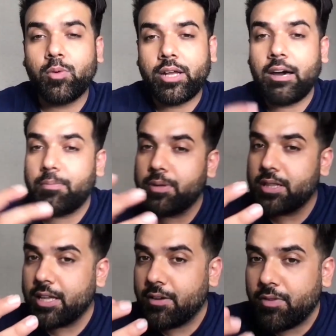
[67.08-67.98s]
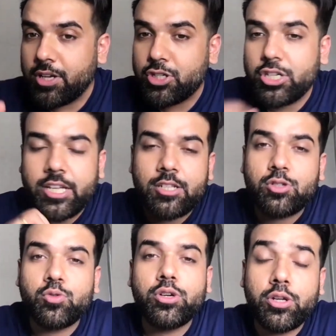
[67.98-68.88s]
what happens? The inflation tends
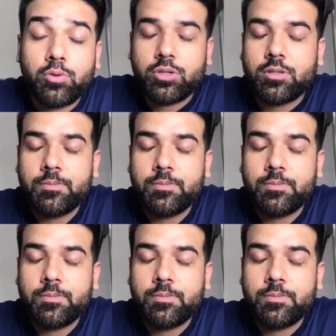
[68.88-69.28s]
to reduce.